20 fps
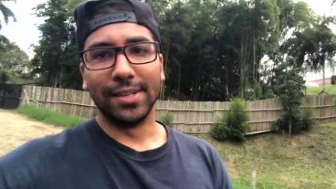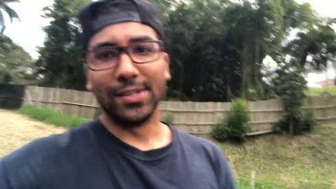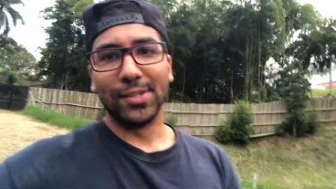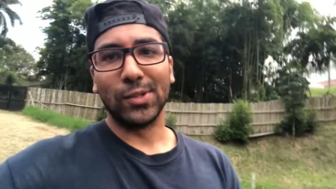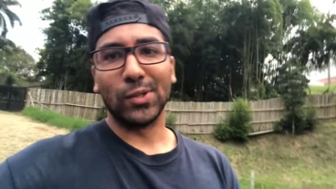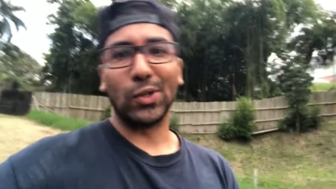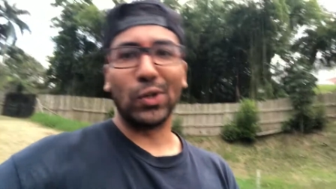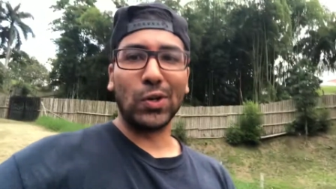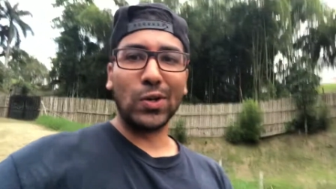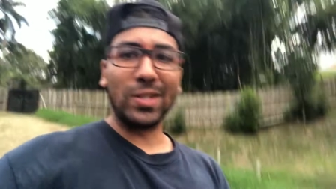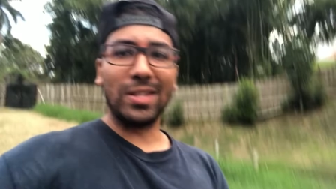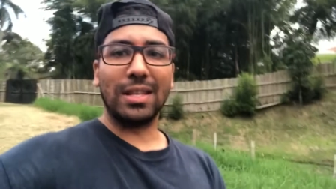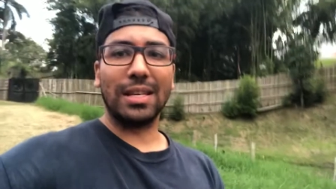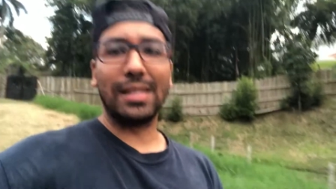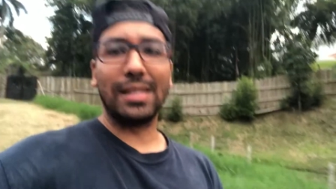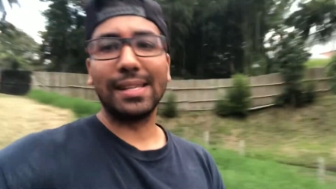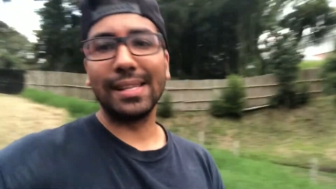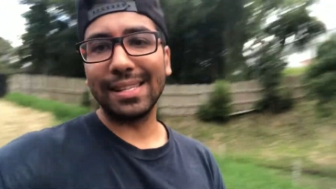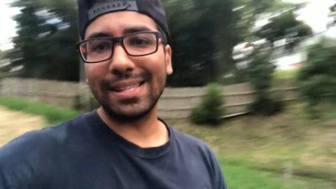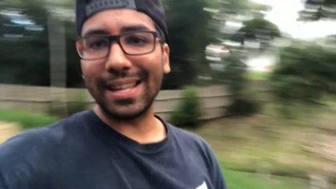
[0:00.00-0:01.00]
So
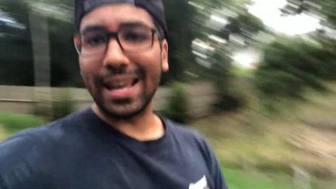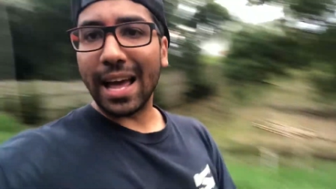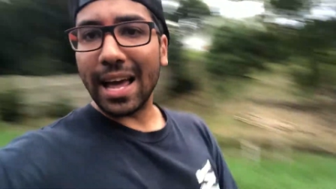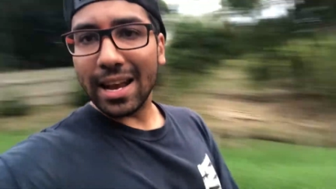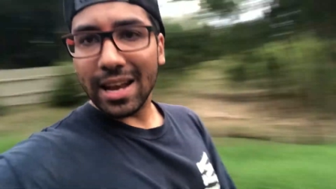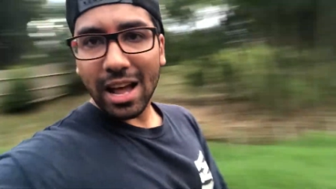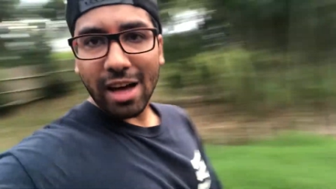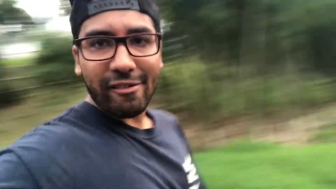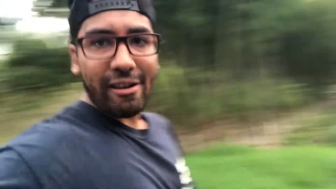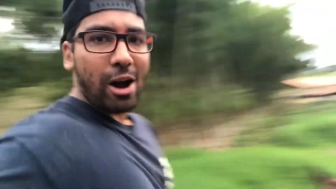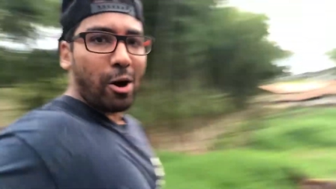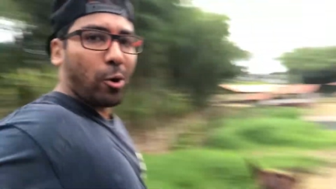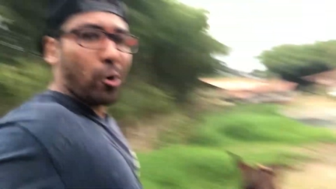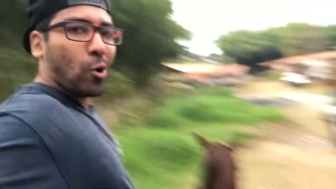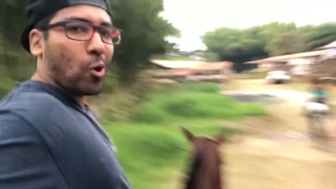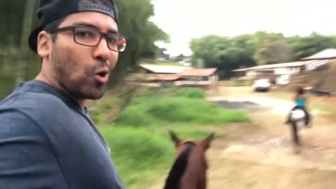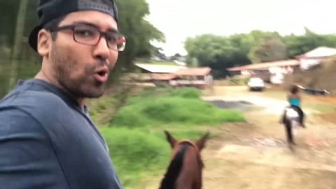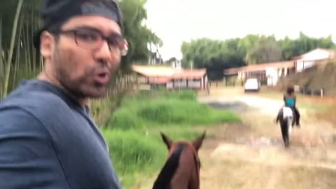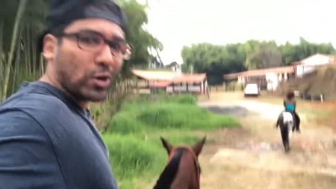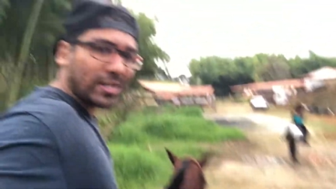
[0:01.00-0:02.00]
this is the end of our
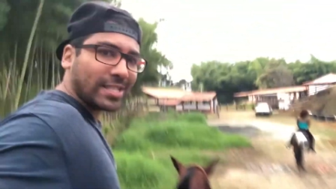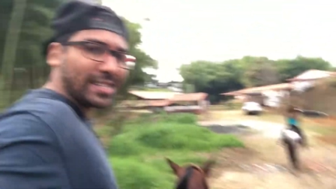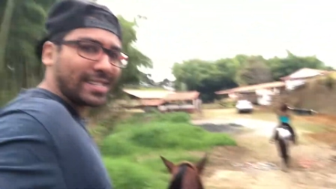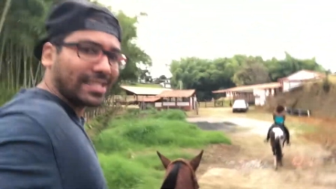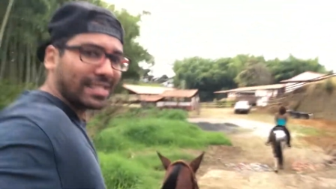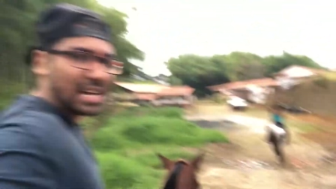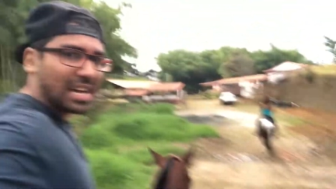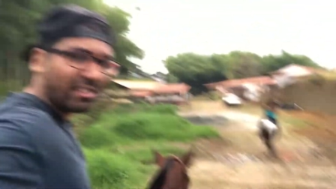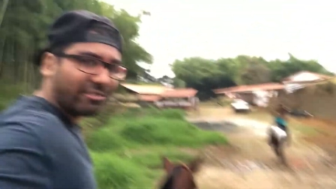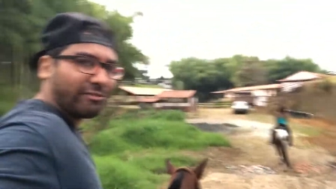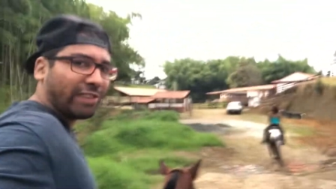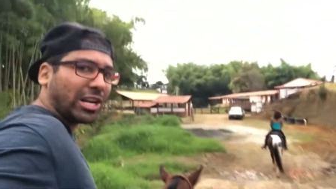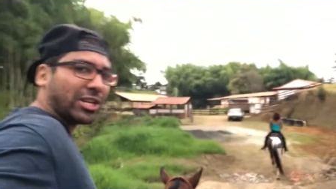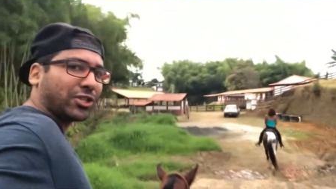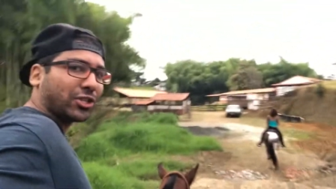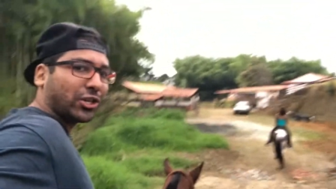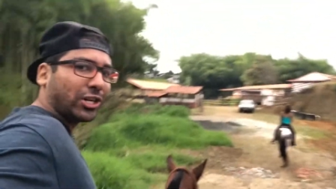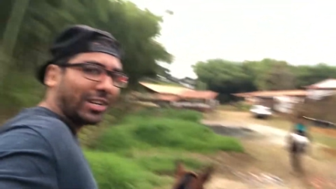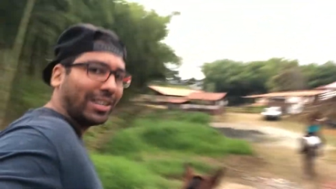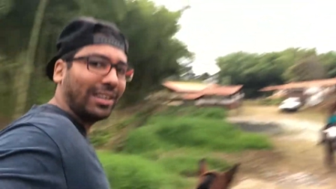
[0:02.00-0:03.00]
horse
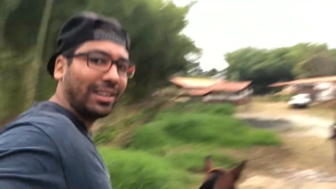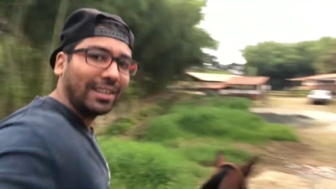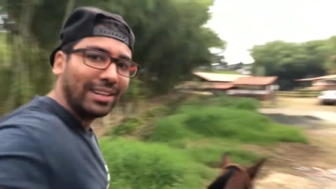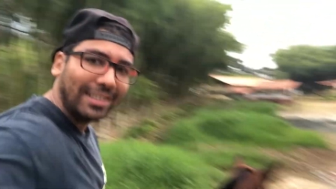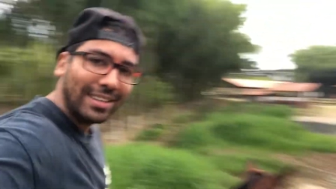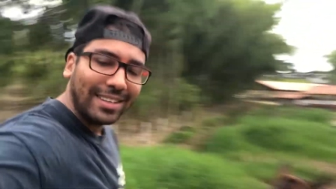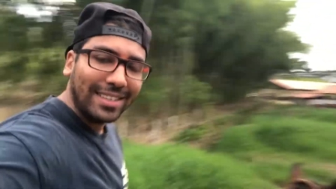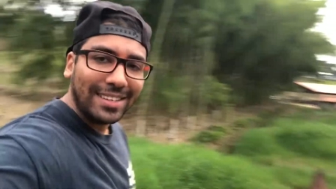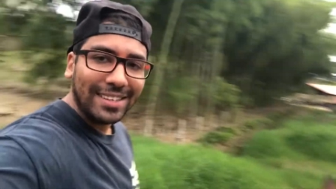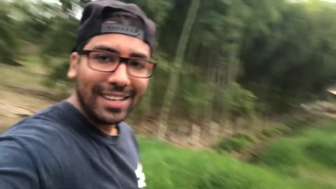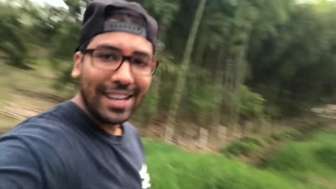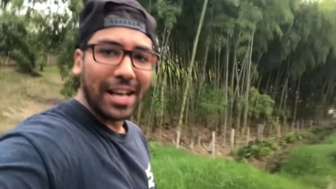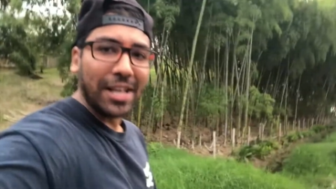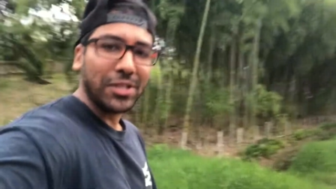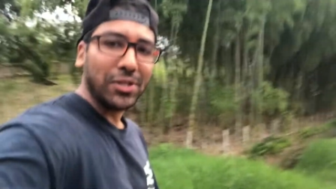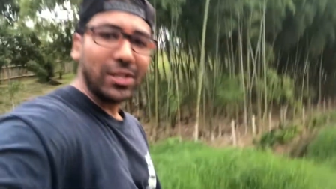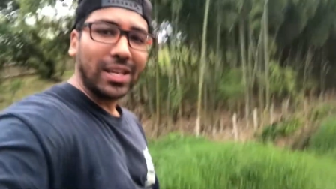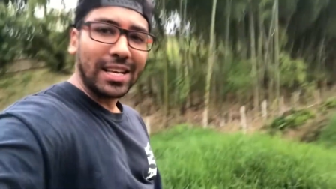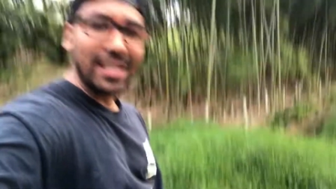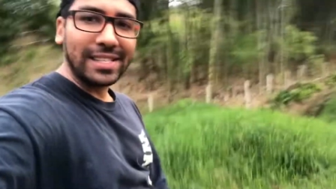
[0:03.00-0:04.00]
adventure.
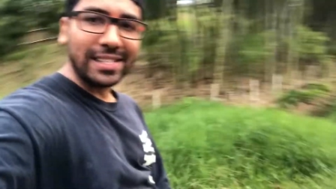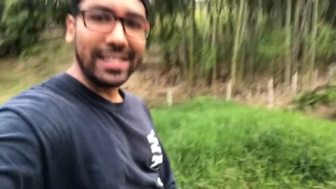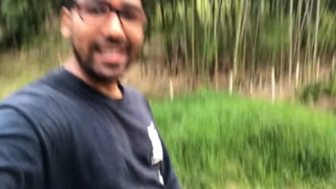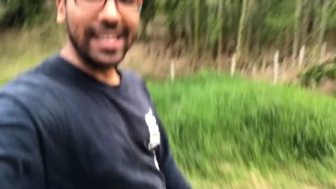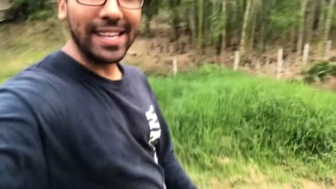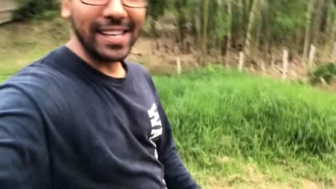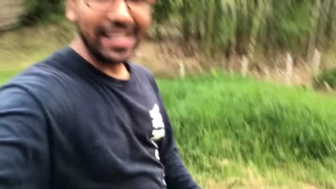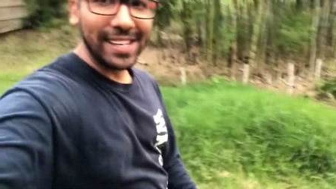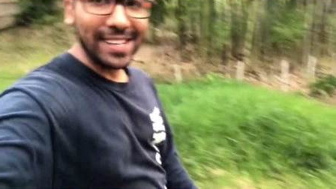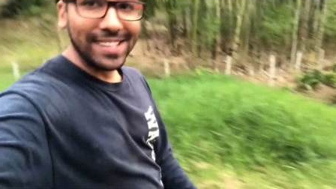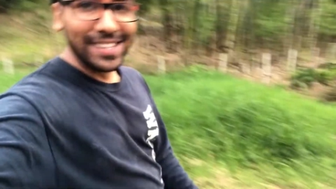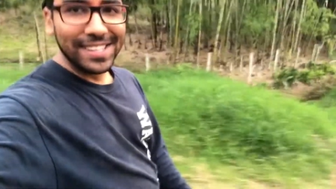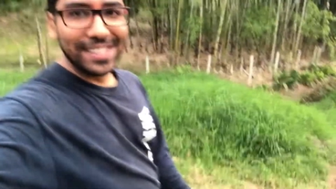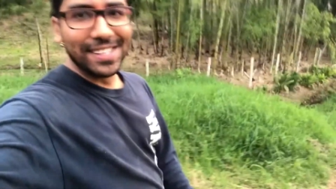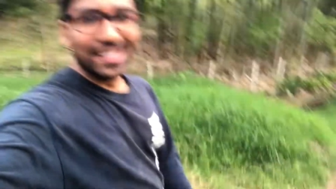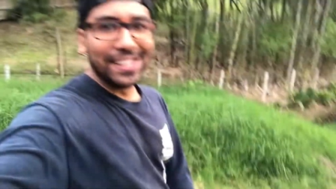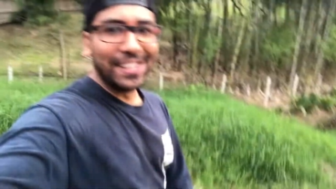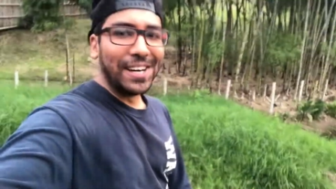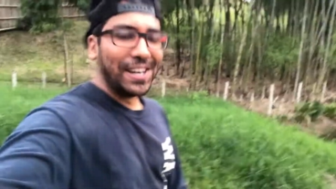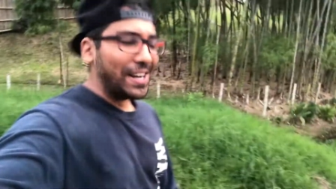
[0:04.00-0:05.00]
As you can see,
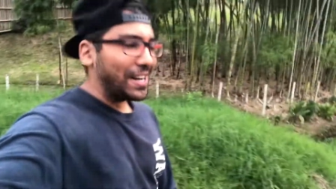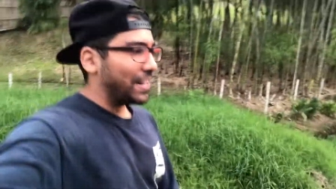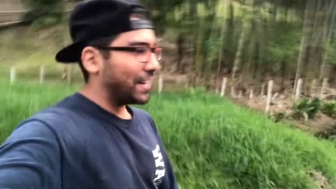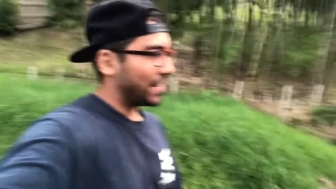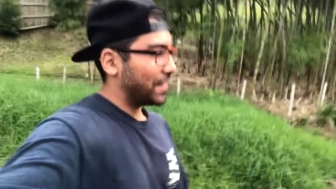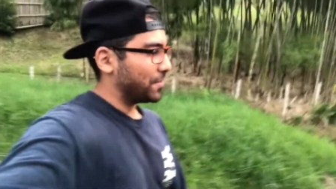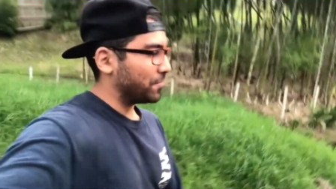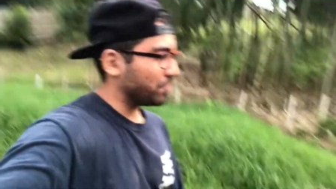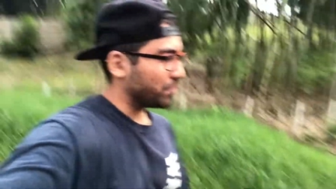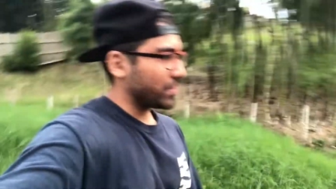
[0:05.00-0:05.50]
um,